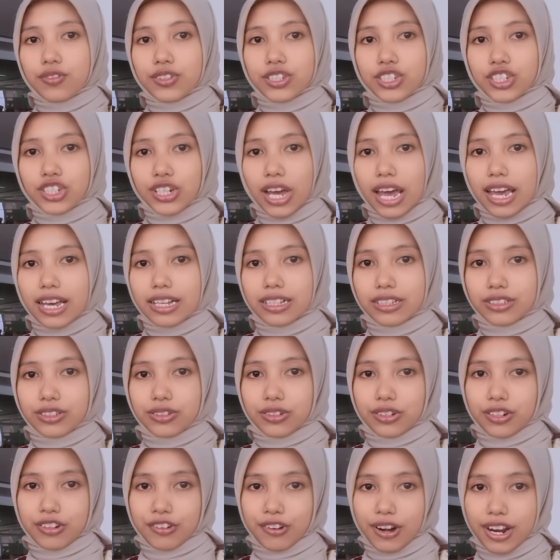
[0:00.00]
of a child
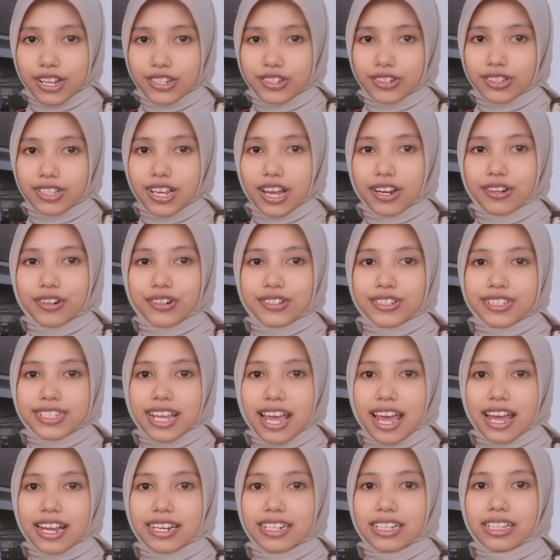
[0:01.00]
to gradually
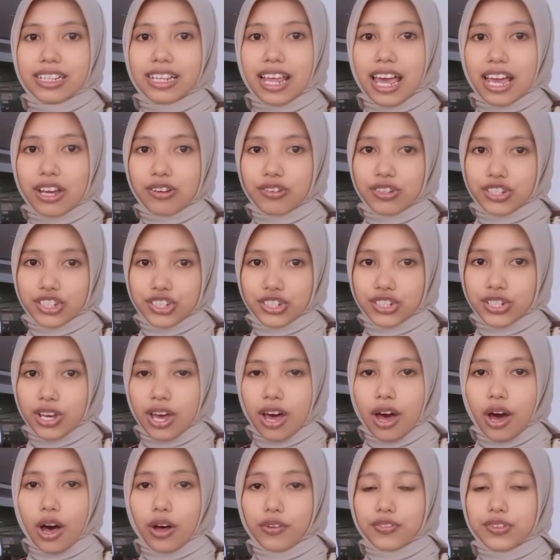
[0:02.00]
understand the language
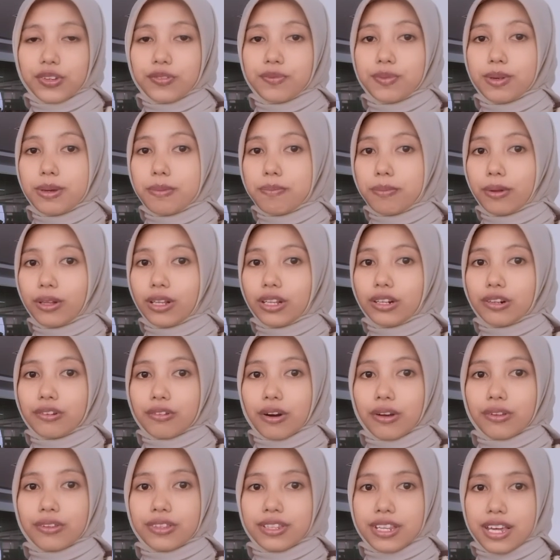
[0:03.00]
of the people
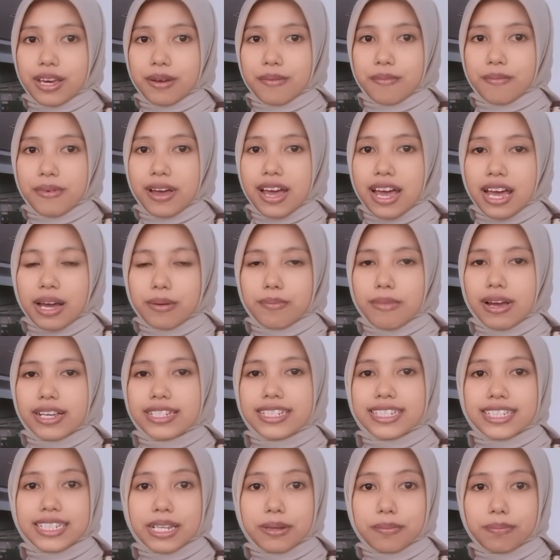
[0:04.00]
around them by
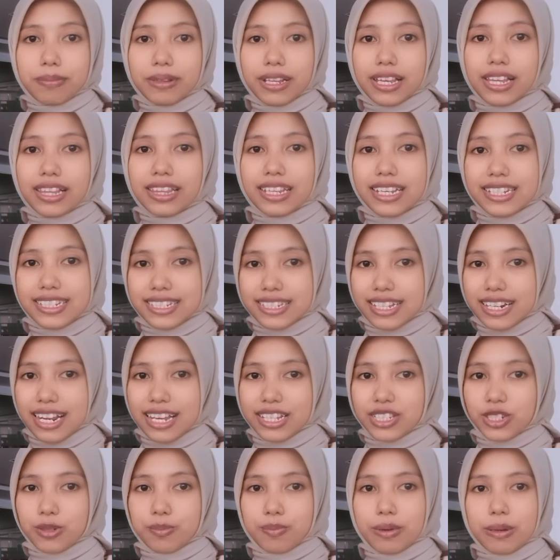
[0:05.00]
simply
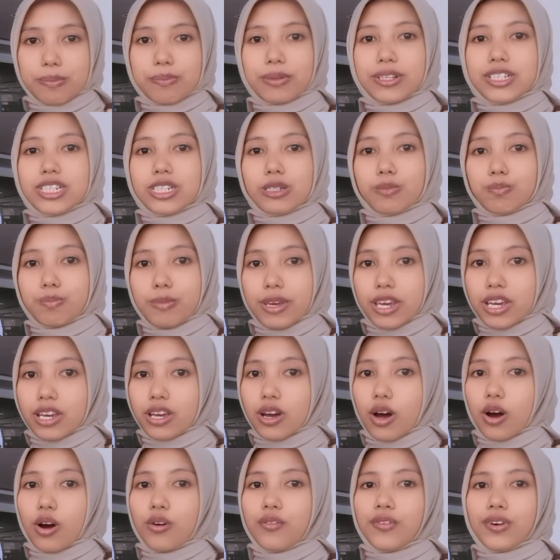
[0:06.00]
listening to people speak
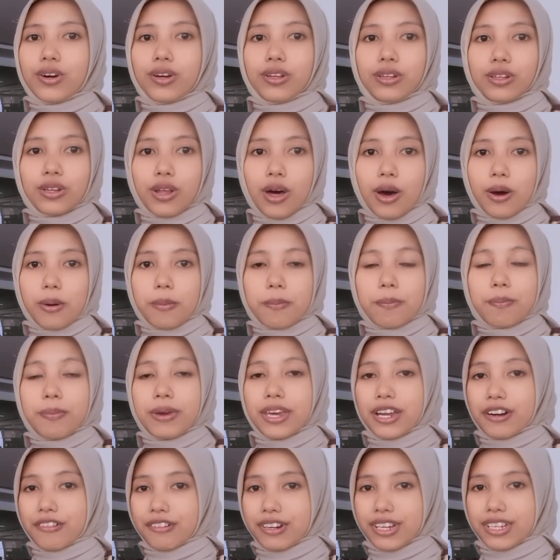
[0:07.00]
over a long
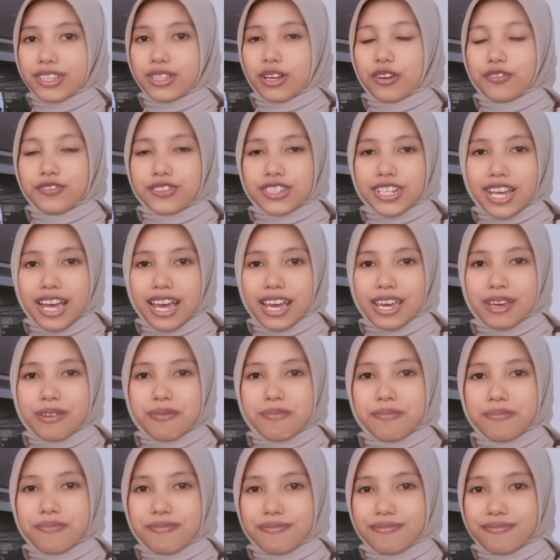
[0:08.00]
period of
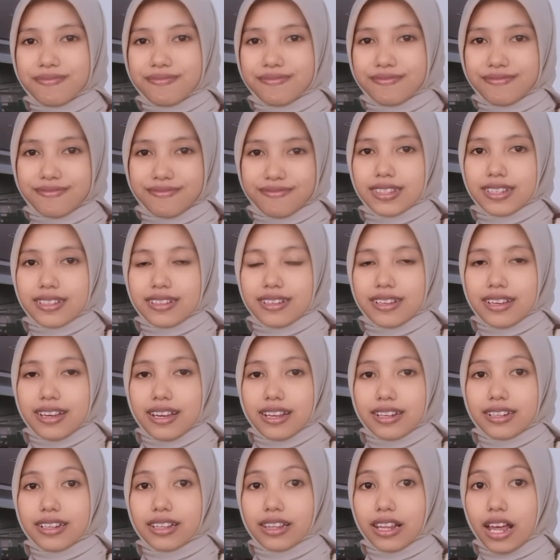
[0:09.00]
time.
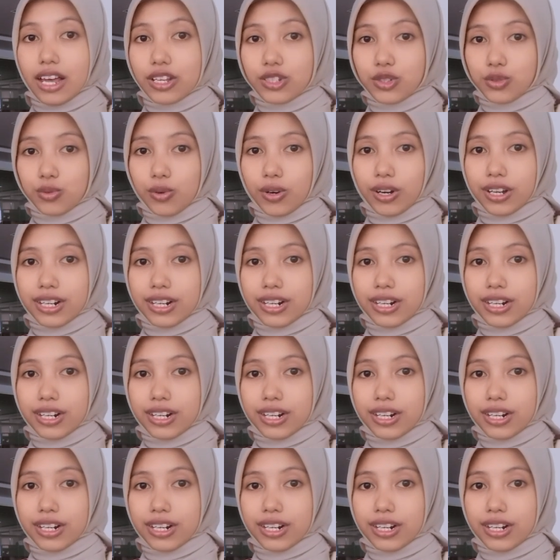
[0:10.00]
The last